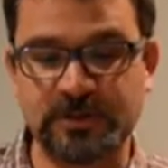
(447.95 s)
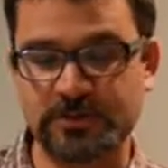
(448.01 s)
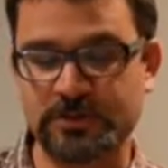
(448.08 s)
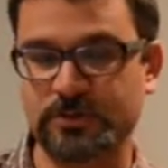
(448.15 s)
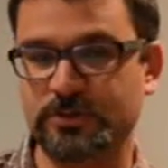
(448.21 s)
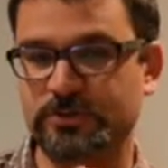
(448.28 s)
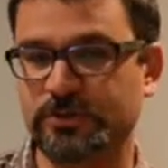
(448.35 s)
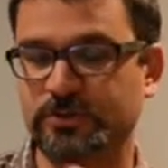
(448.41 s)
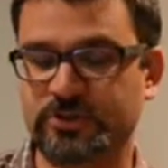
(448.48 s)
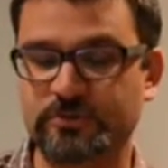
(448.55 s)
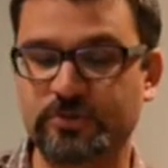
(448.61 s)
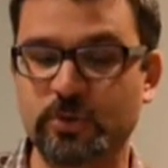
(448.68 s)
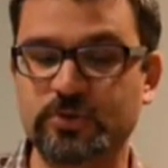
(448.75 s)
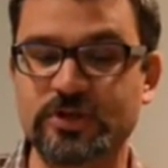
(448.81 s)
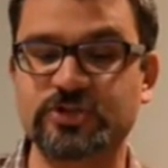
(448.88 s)
So here's
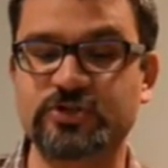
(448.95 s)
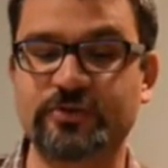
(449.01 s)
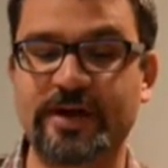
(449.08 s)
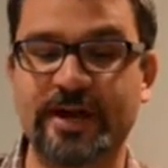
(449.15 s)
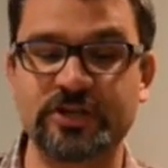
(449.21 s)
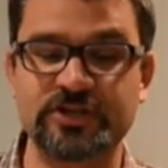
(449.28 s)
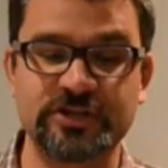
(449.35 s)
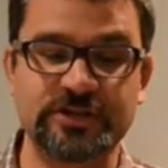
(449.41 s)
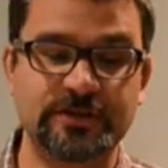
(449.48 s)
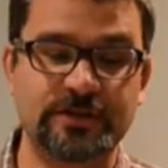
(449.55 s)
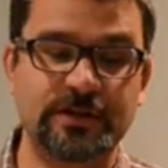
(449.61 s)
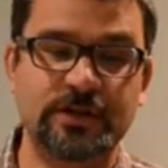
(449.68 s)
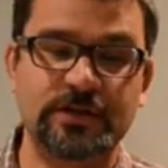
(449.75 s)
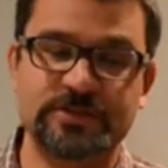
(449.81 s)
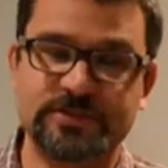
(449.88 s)
some notes on strategy.
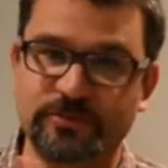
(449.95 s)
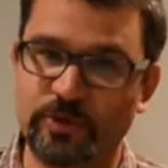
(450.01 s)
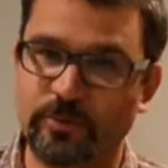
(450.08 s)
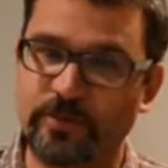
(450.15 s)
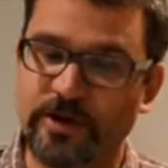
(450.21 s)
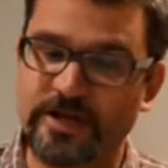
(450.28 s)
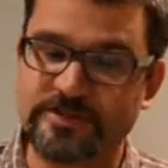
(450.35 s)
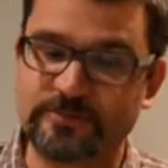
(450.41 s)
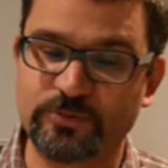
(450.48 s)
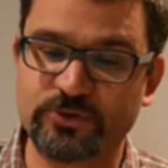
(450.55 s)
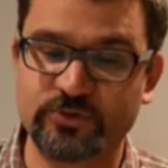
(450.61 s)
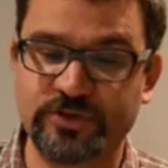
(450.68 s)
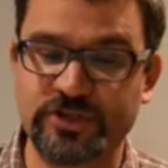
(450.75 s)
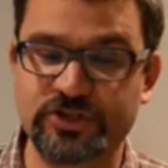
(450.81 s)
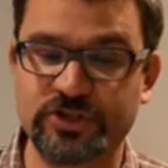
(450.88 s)
Some of your possible
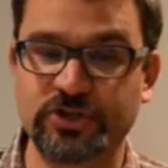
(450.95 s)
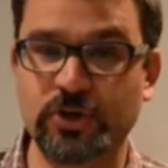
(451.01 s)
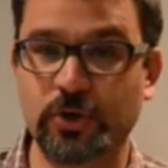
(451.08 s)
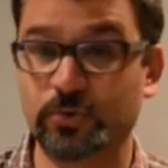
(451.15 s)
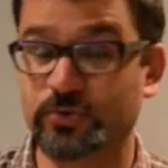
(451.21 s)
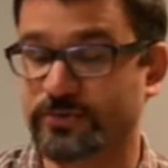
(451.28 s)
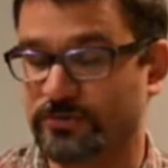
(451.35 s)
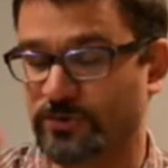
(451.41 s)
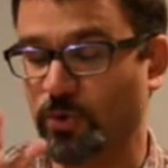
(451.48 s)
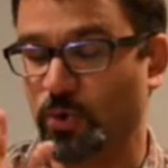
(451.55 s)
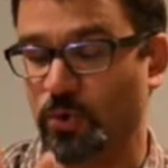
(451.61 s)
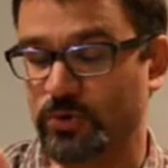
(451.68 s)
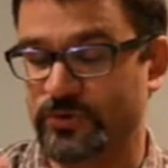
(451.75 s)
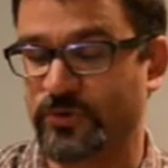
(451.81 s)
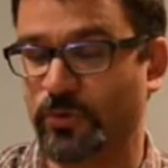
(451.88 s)
strategic
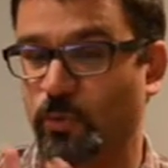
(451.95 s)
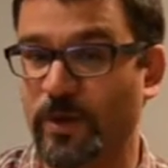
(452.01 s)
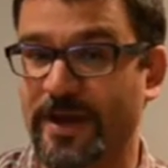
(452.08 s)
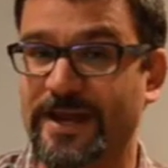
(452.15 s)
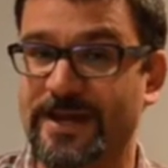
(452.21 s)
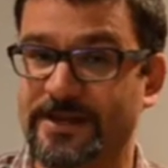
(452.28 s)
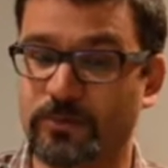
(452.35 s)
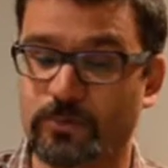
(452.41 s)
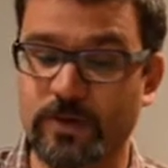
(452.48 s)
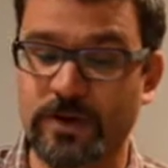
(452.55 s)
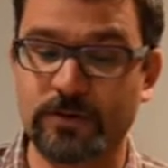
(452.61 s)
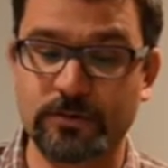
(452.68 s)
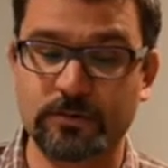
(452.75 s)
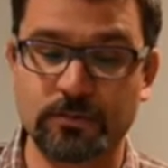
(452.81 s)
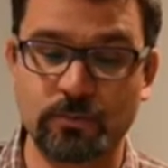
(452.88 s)
goals. The way to
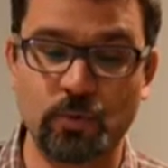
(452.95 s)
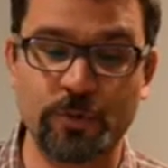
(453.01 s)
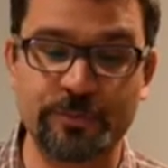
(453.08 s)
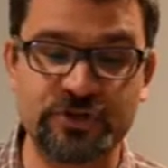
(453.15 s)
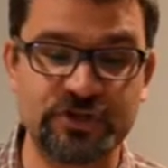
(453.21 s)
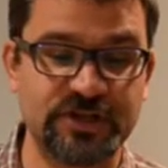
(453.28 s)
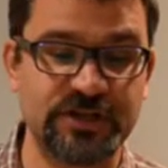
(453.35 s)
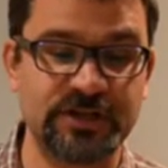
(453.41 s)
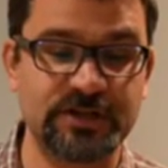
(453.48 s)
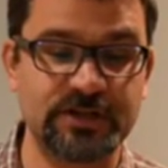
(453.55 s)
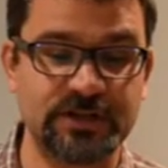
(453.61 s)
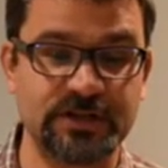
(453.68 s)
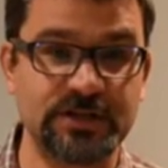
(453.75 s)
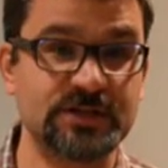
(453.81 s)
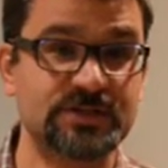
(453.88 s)
win War
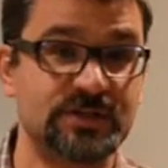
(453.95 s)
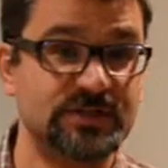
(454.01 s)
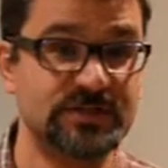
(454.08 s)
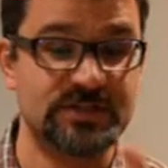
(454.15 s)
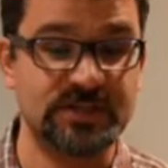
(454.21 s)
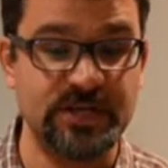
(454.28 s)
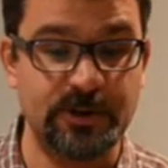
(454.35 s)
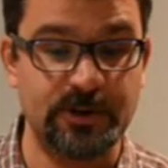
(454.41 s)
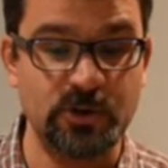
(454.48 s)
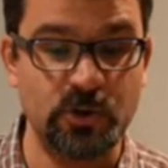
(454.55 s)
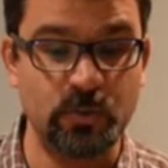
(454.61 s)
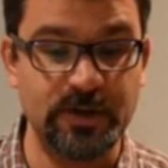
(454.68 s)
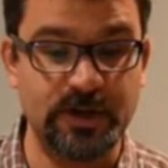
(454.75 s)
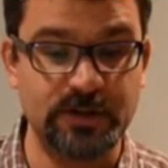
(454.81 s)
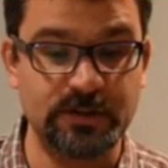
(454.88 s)
Machine is
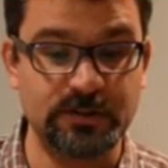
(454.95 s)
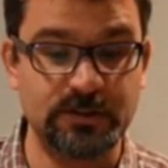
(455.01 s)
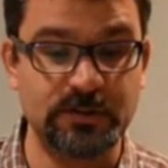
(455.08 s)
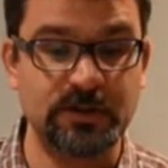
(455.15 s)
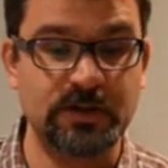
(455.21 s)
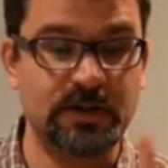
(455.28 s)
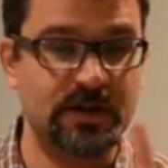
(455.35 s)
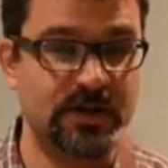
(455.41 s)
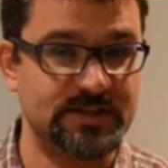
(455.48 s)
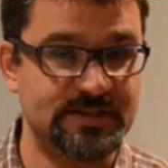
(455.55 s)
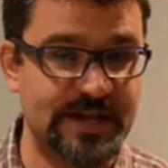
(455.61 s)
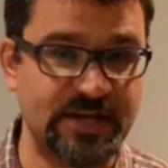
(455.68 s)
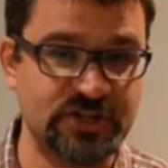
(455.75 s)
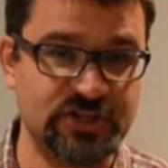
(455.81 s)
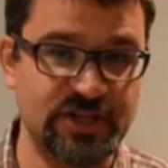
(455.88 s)
scenario win,
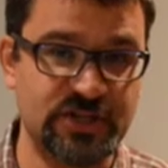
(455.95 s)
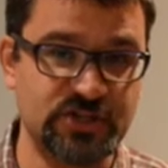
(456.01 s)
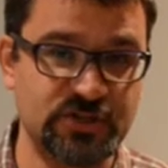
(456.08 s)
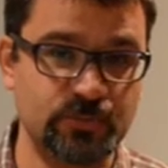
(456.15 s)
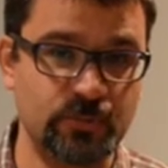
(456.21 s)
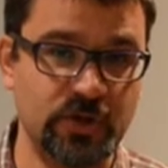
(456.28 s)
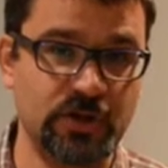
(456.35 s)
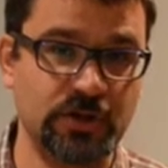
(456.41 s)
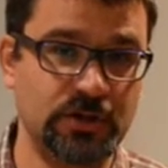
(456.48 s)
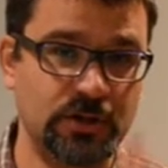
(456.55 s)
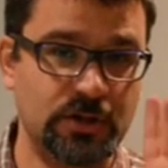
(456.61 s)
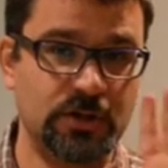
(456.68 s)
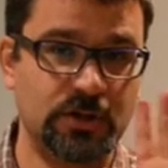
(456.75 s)
assassination win,